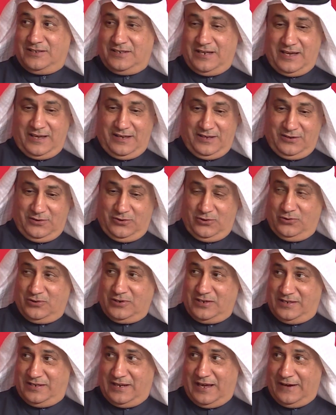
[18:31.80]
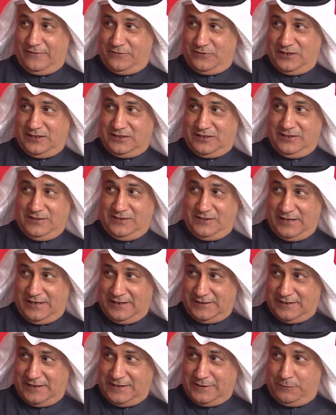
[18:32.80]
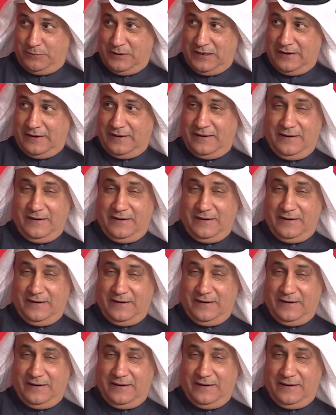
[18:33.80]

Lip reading: saying, your staff such and such has been